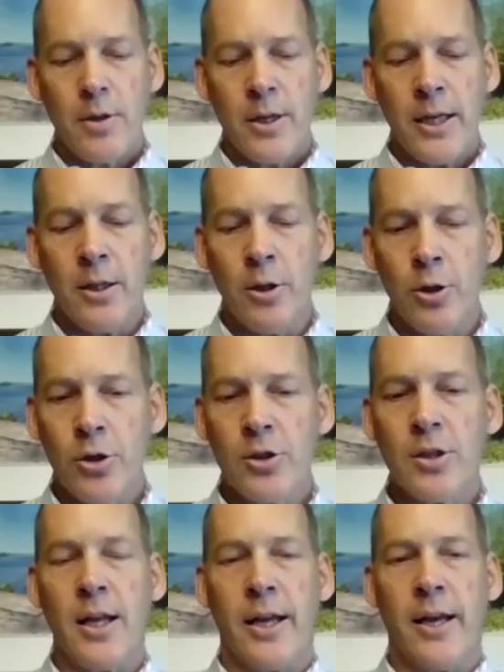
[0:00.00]
It
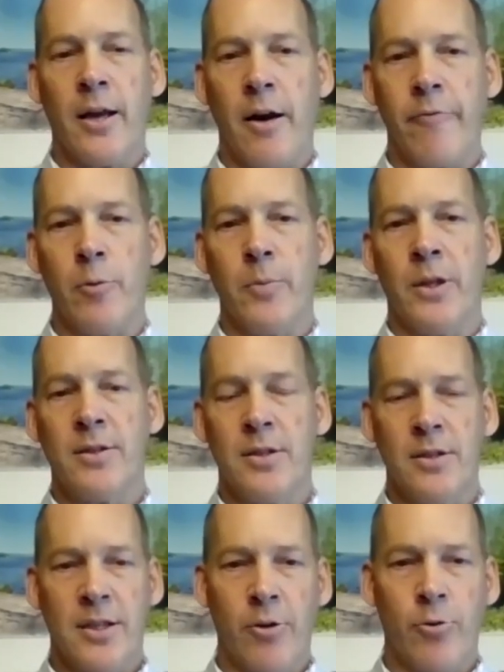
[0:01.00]
looks like governments
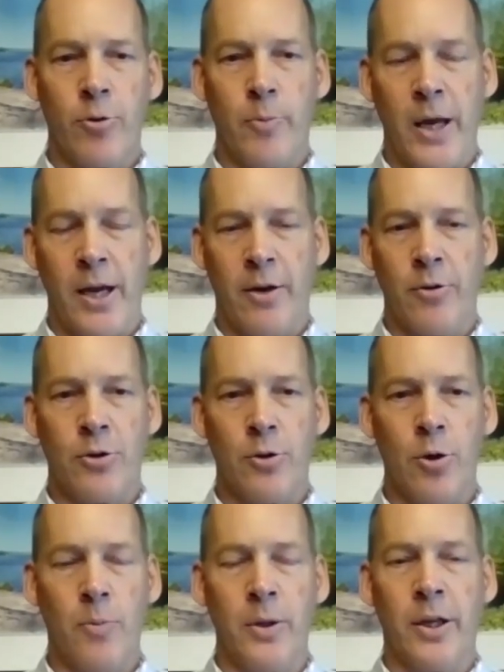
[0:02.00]
and central bankers
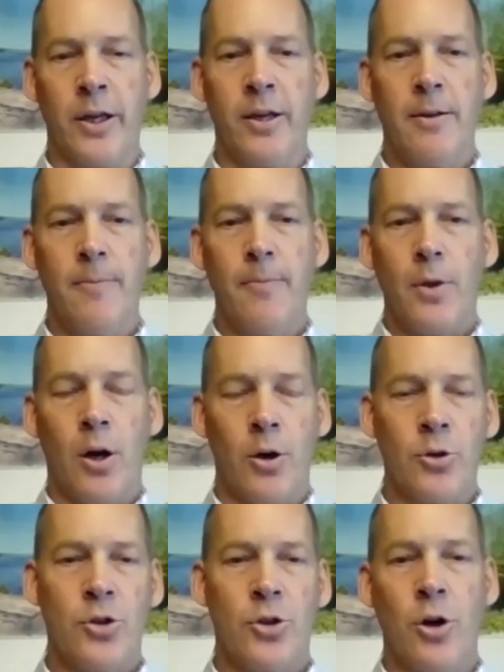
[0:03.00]
globally
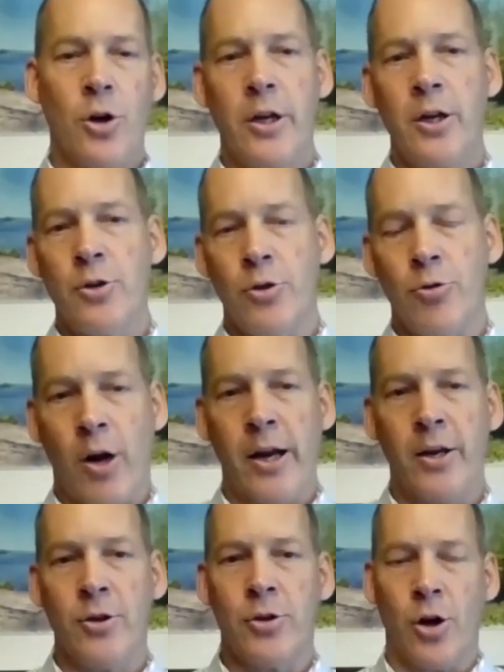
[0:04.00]
are starting to
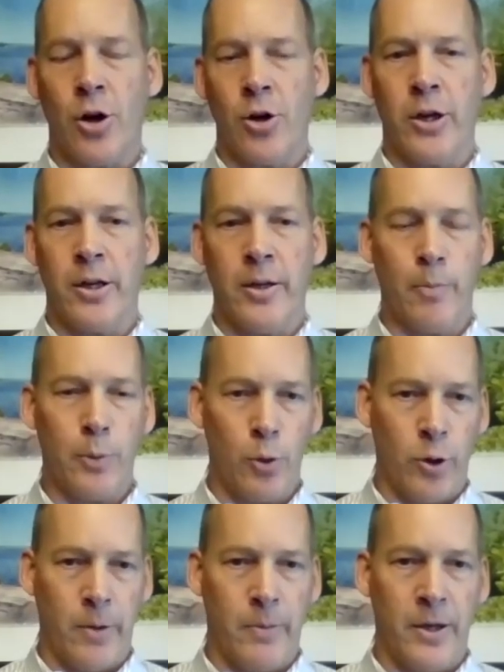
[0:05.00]
try to target
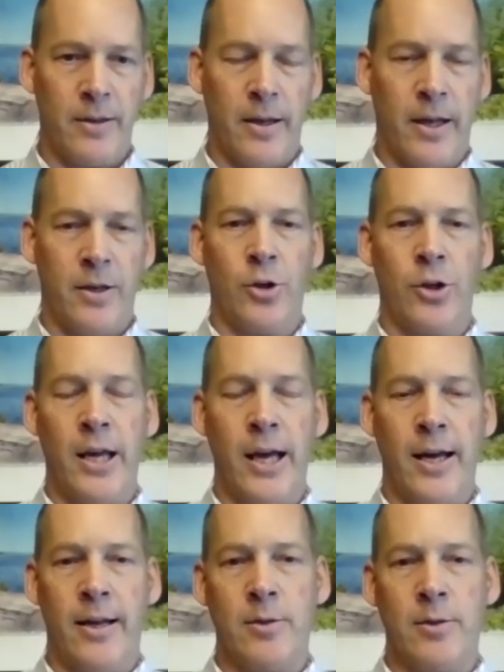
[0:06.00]
employment and to
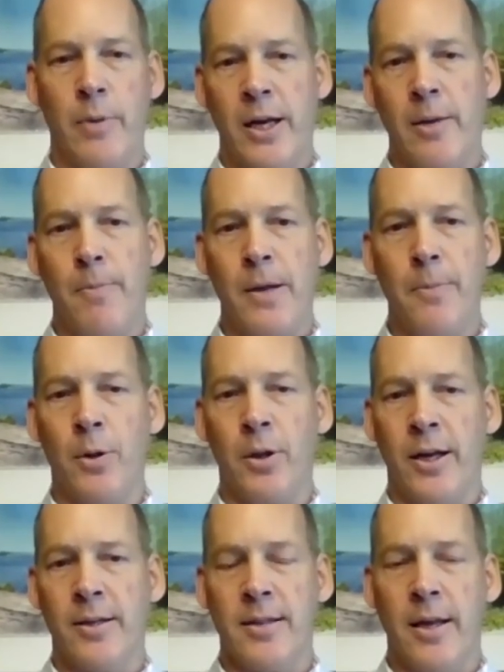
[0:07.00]
get as many
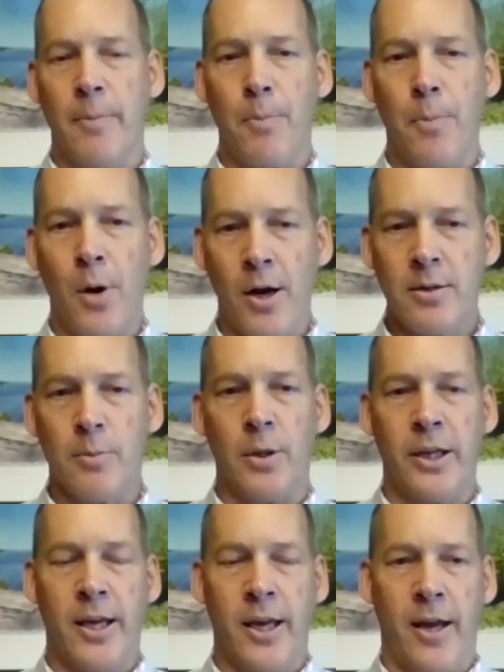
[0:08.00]
people as they
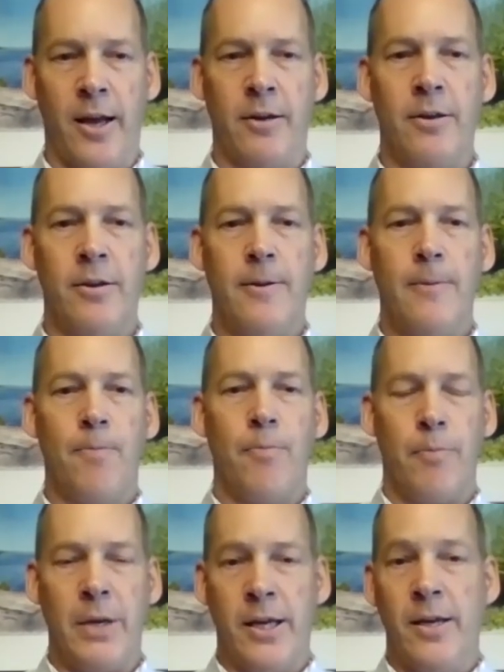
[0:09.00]
possibly can
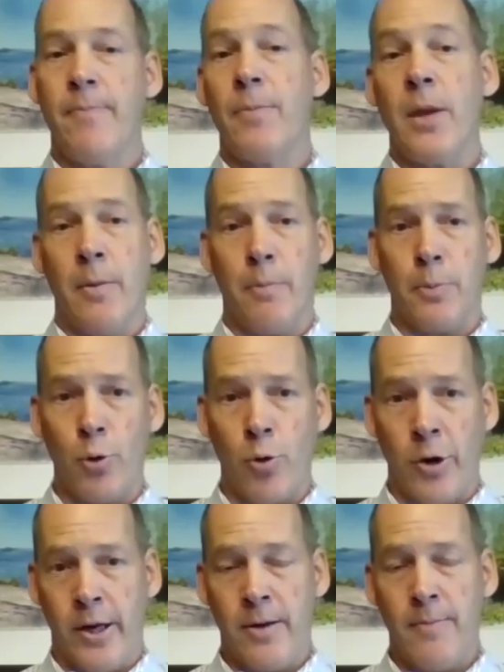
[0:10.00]
be
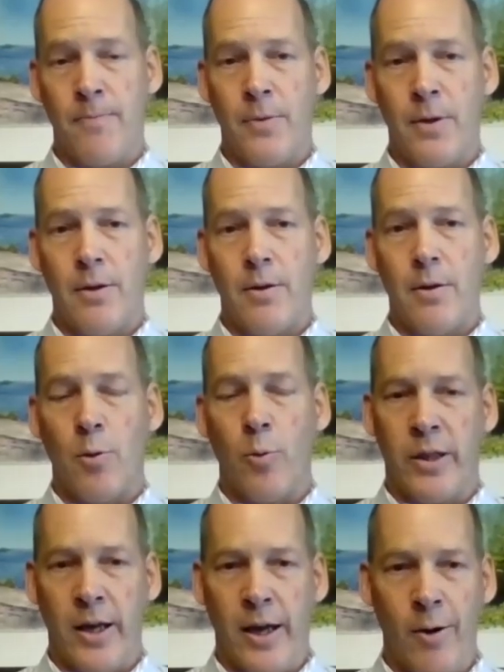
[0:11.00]
employed
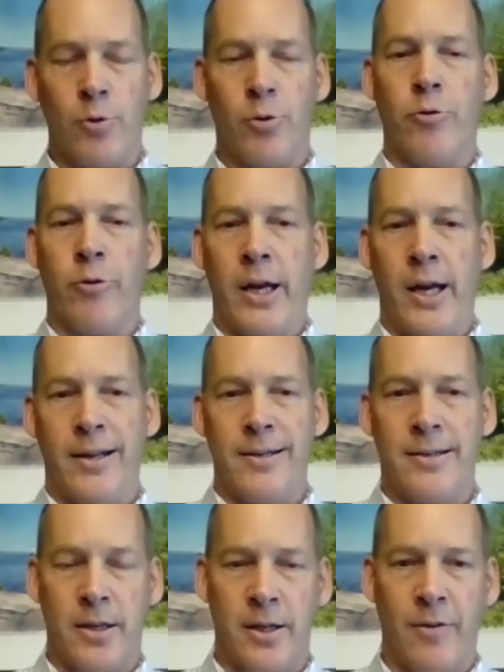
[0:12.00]
without creating
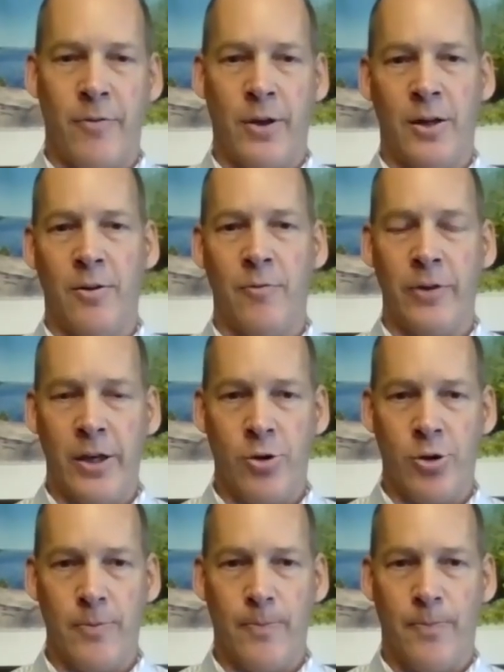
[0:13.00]
significant
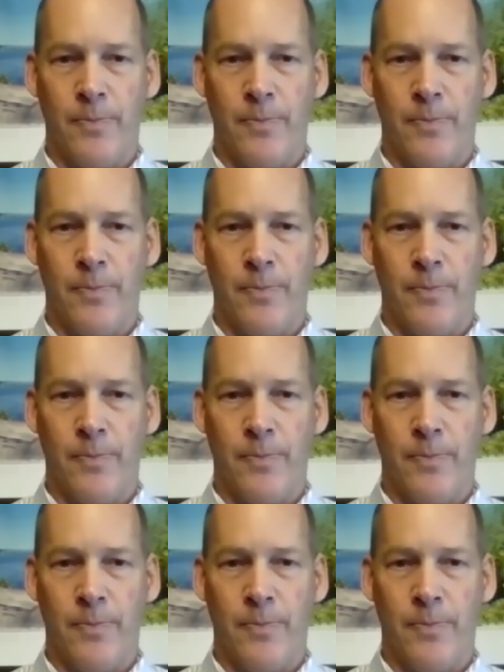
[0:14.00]
inflation.